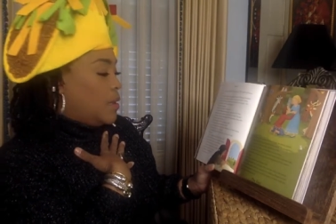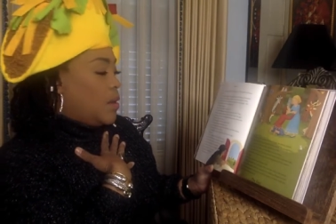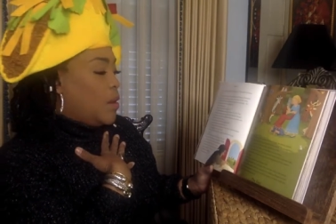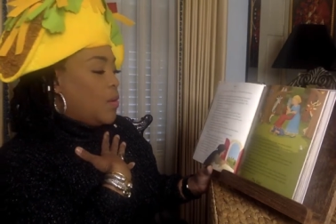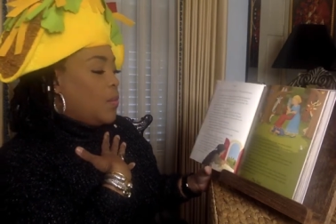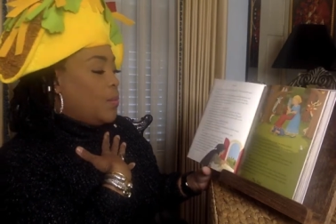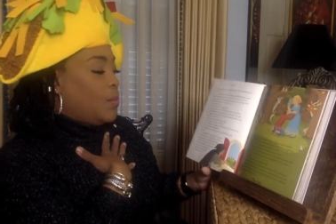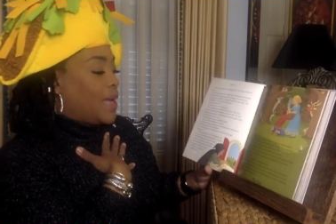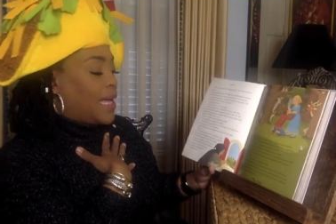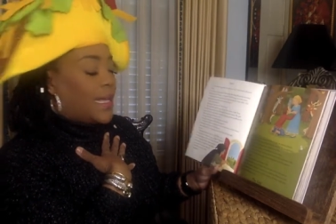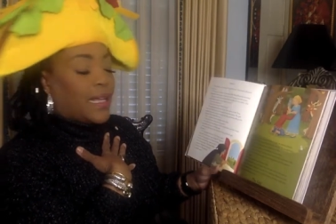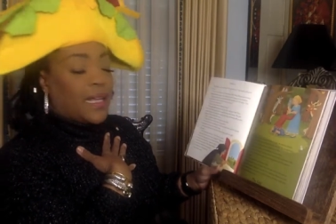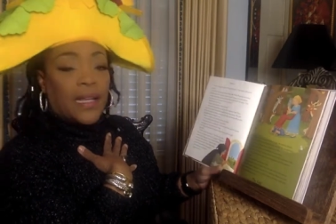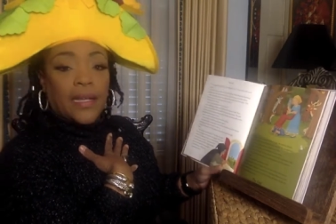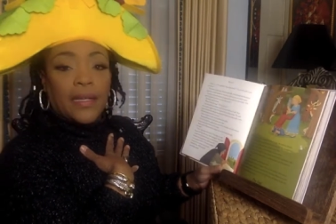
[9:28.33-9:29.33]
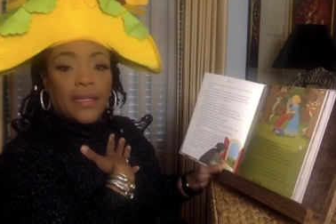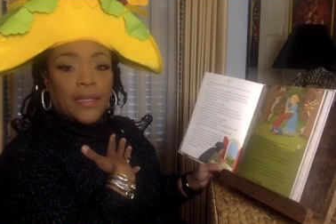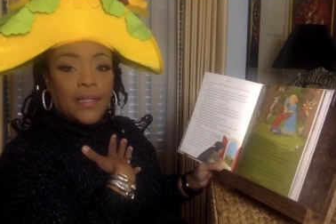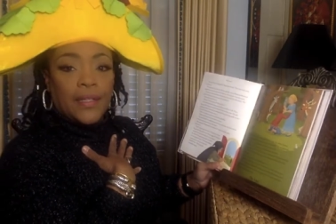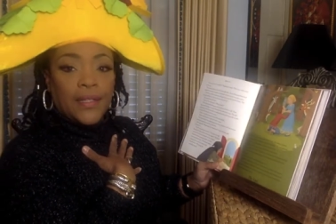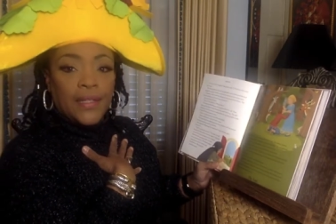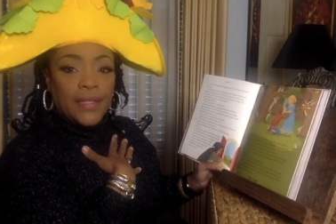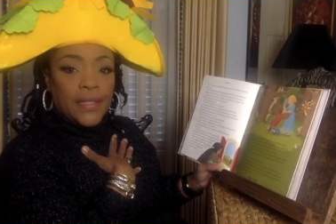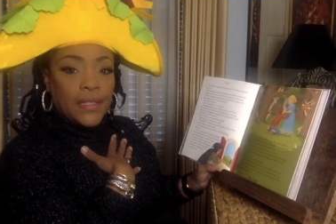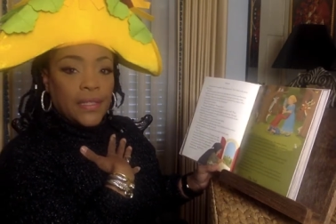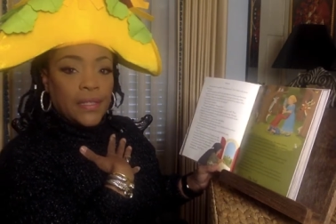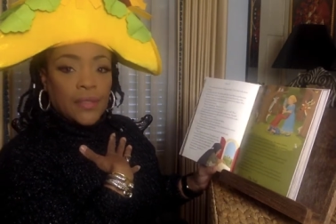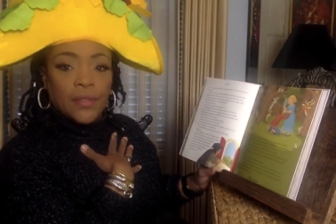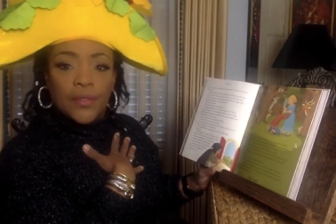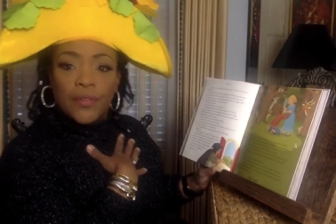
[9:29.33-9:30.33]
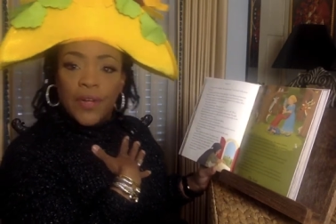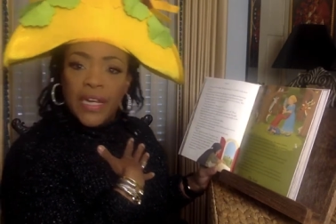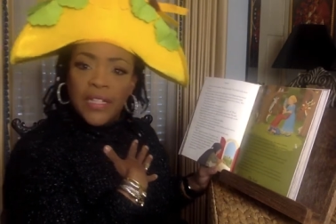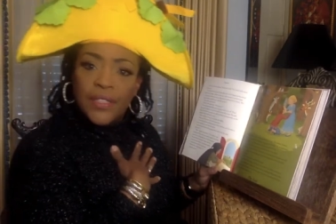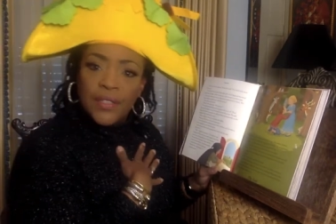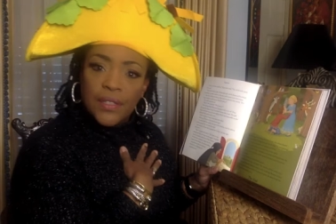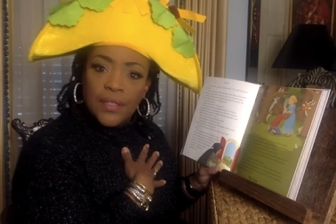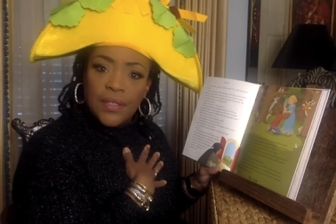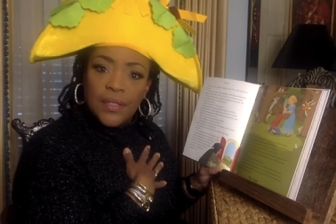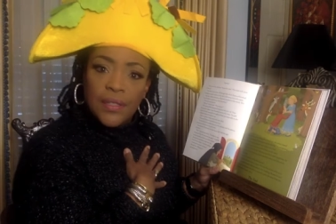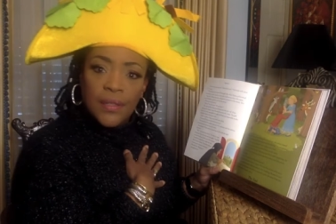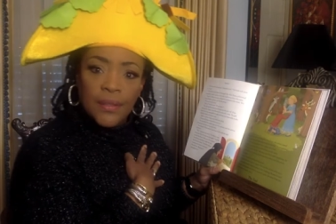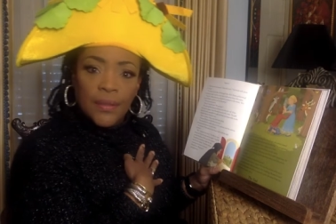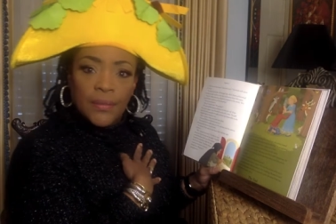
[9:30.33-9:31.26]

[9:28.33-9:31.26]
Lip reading: Oh my goodness gracious.